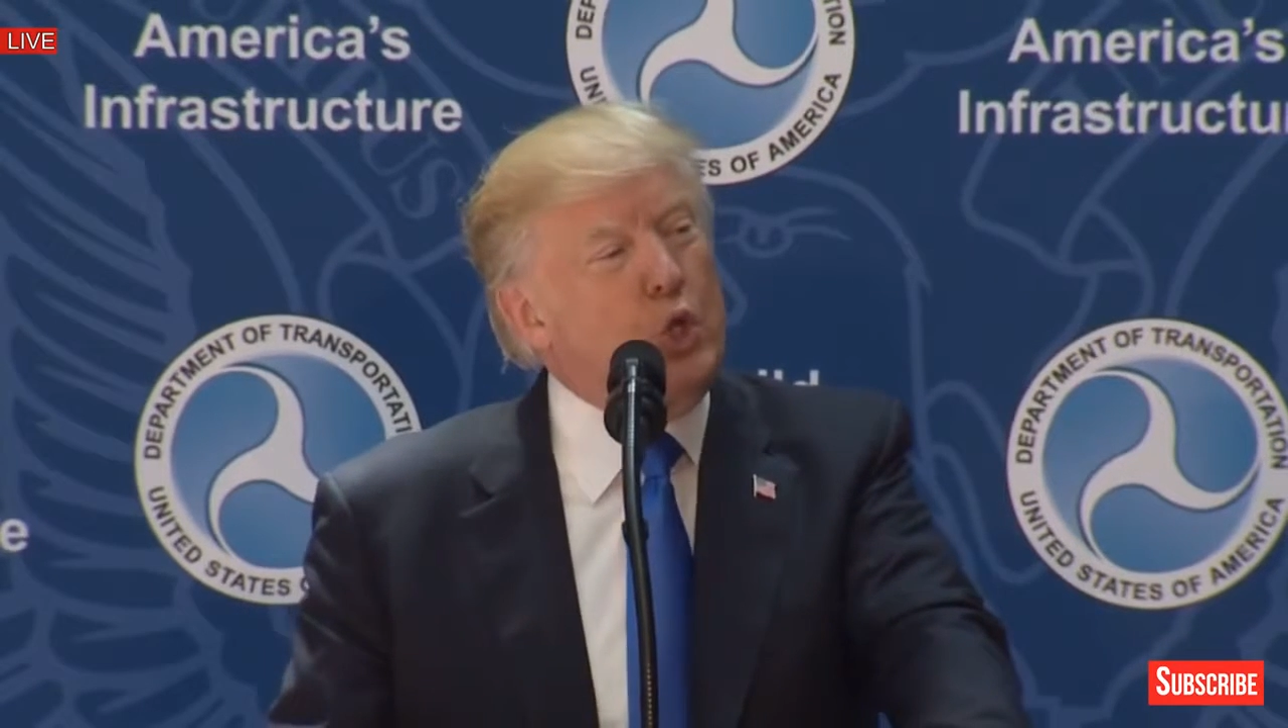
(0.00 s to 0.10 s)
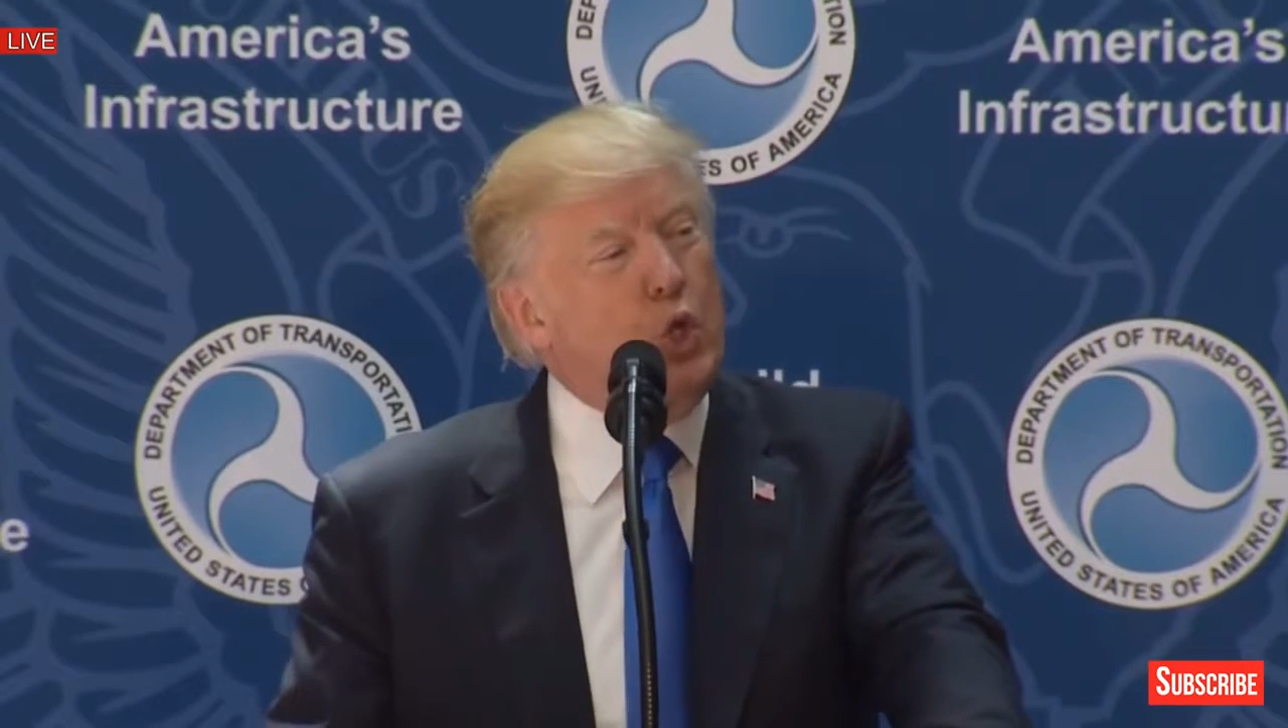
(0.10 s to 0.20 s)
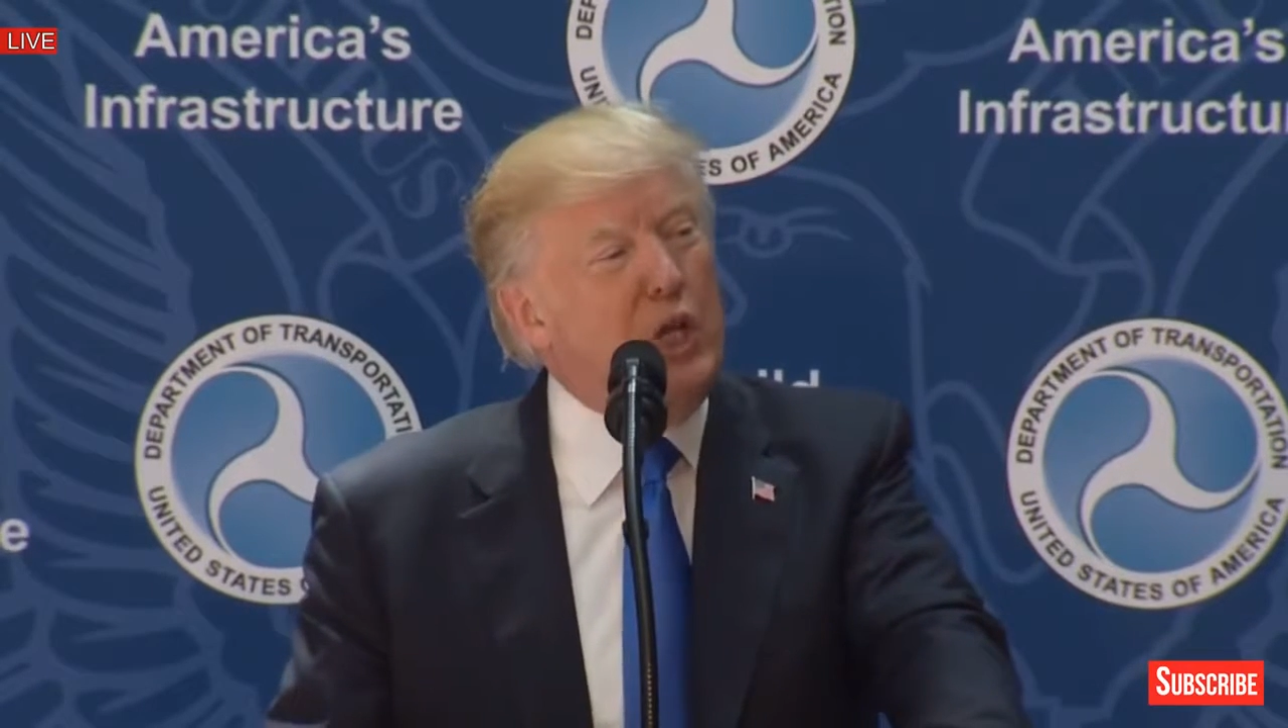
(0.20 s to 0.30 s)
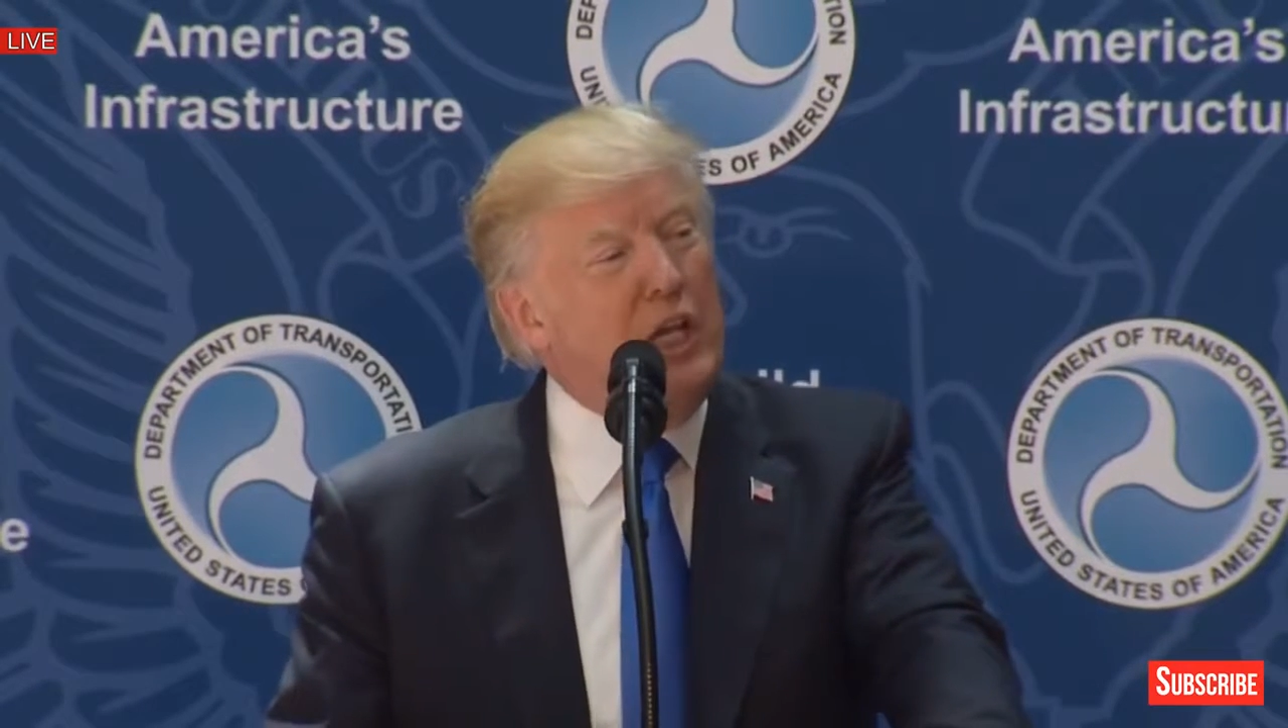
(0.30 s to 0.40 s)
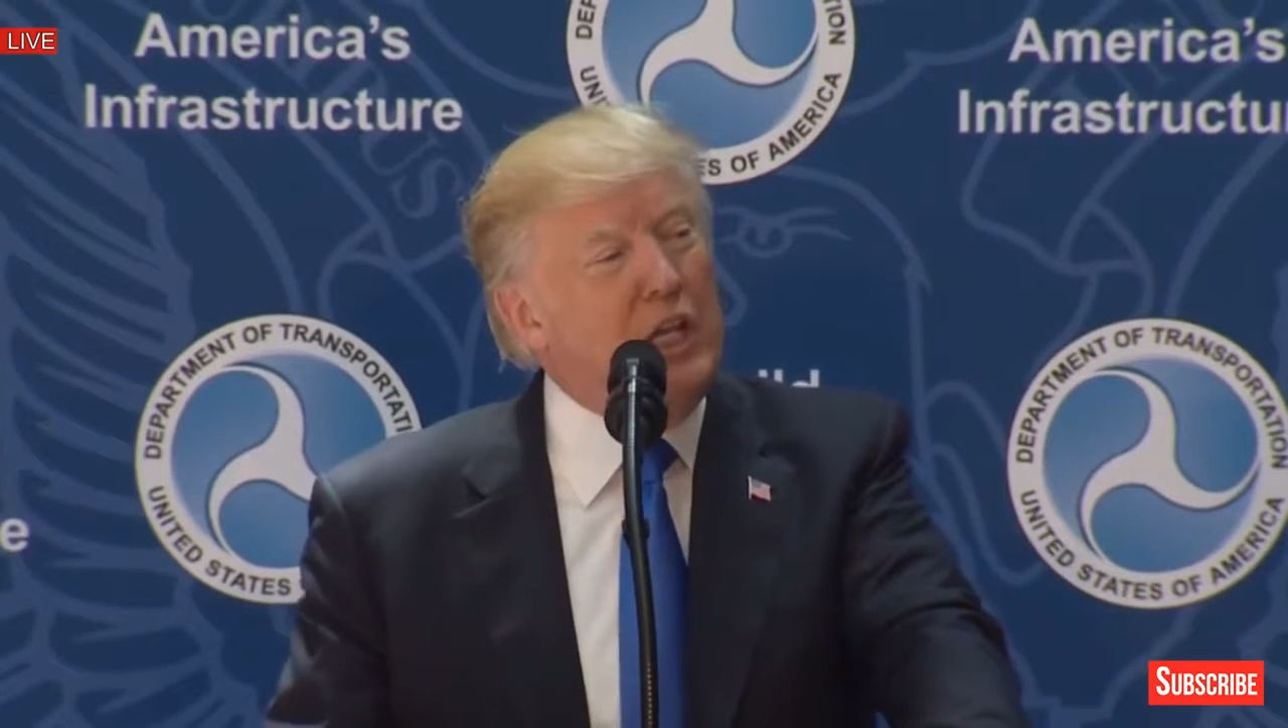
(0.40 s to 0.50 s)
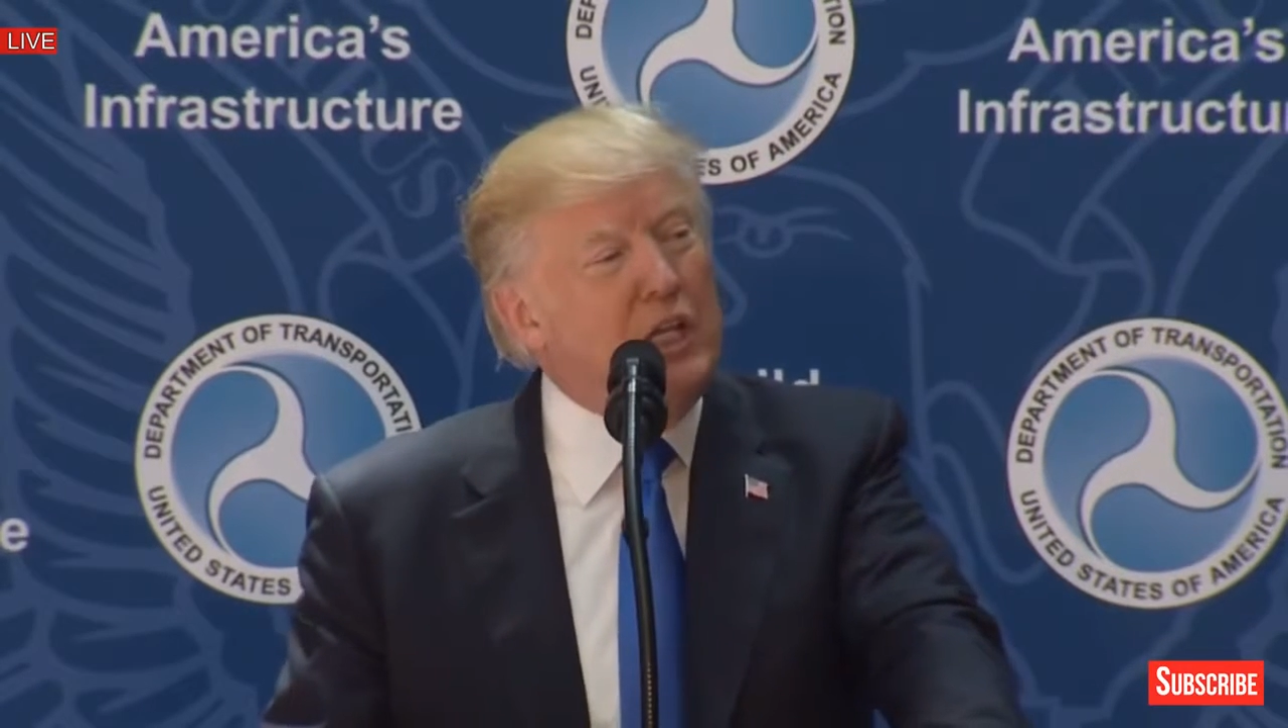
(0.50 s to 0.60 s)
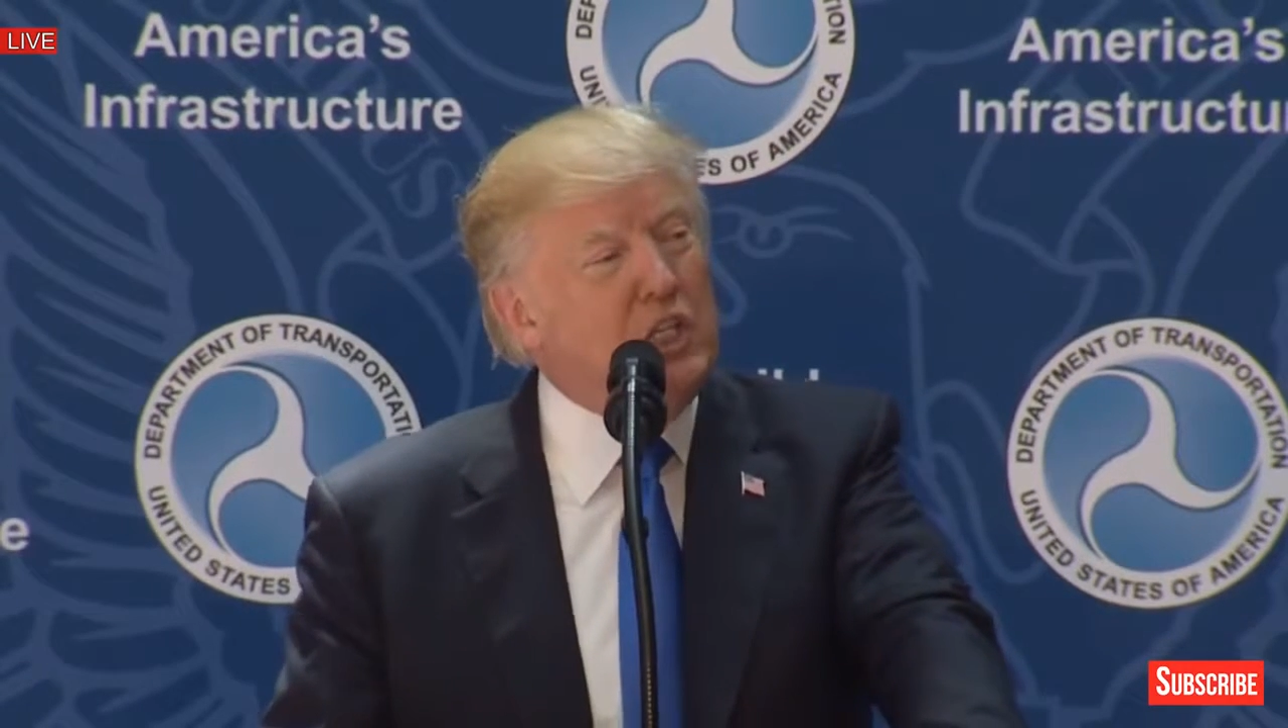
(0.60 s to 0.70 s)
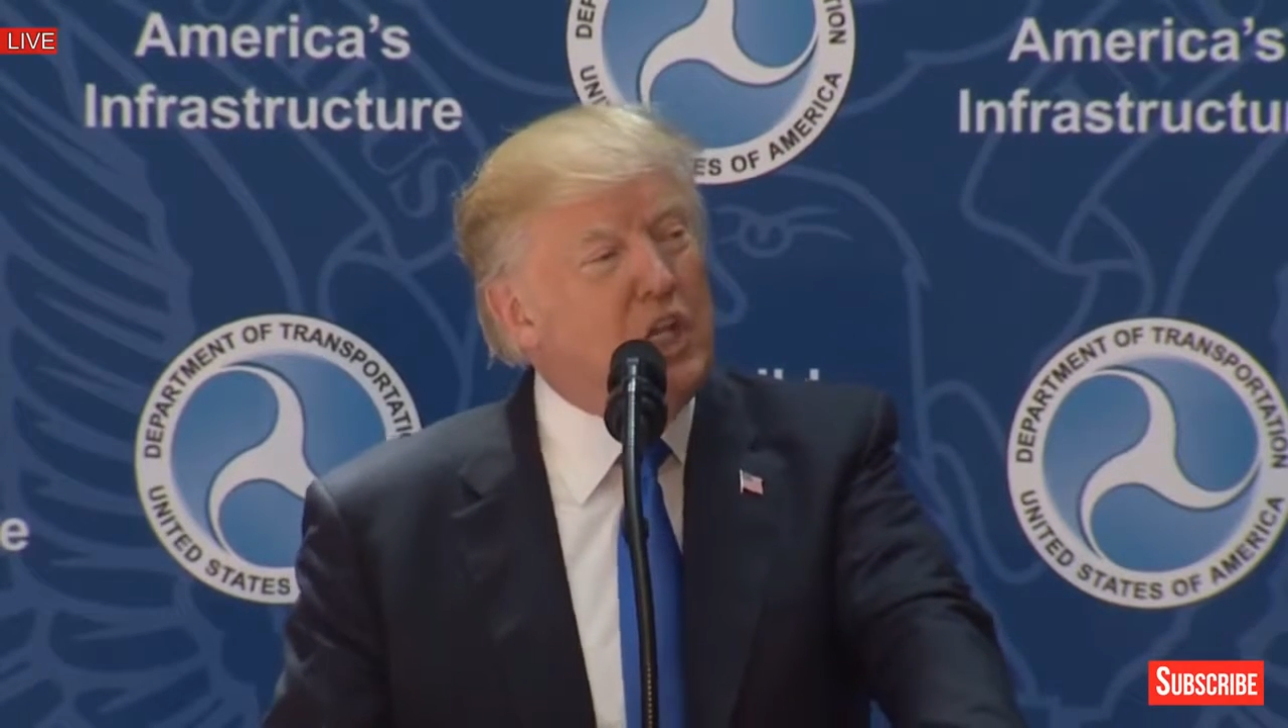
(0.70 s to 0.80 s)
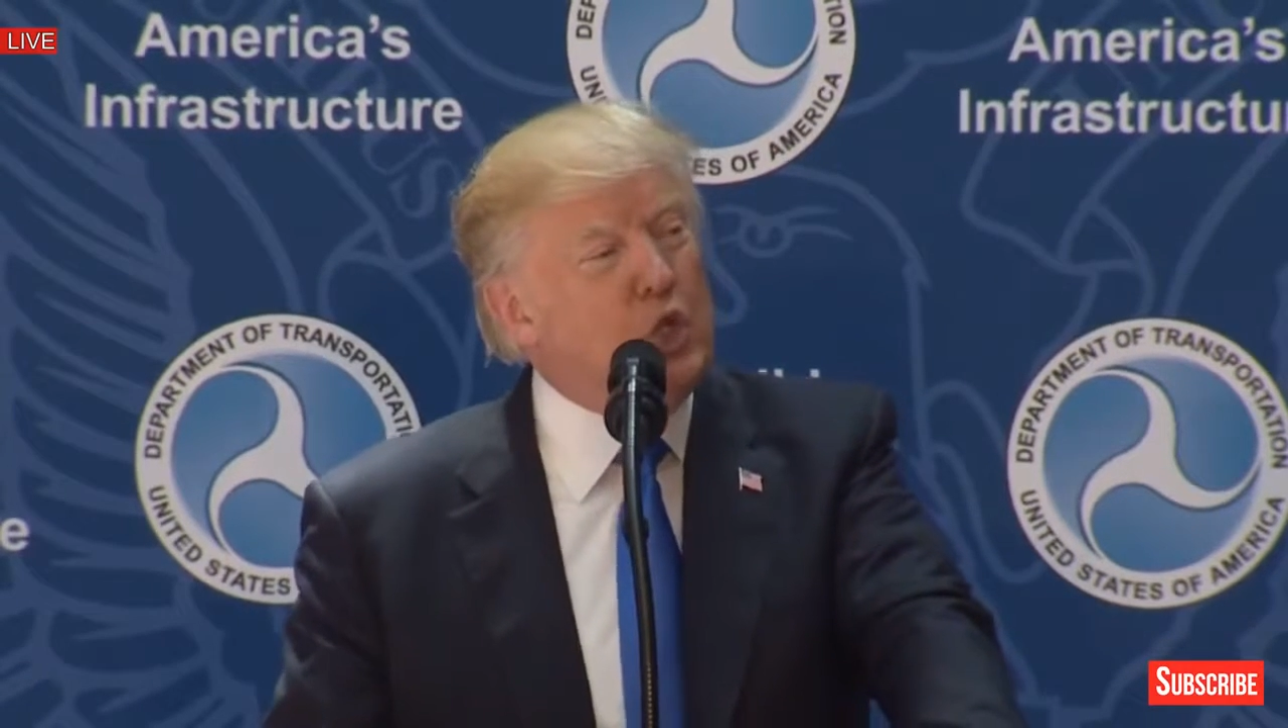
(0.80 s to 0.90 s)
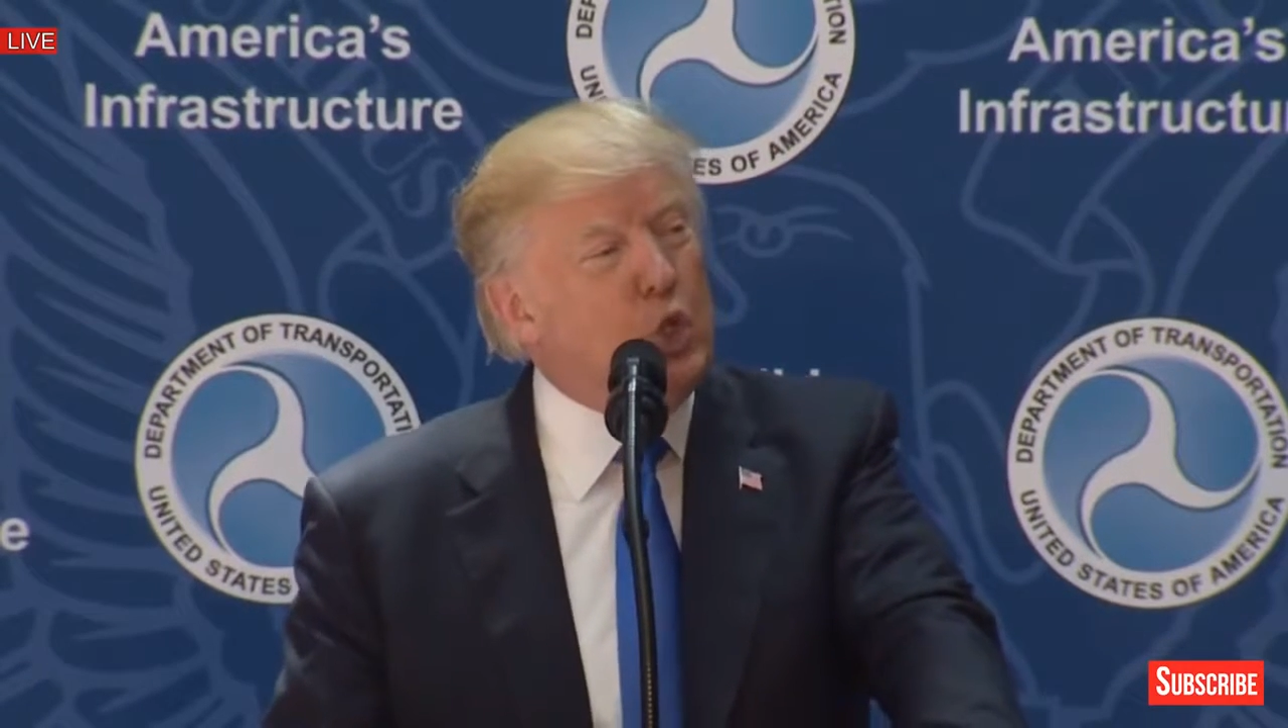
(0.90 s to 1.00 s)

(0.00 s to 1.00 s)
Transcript: trillions and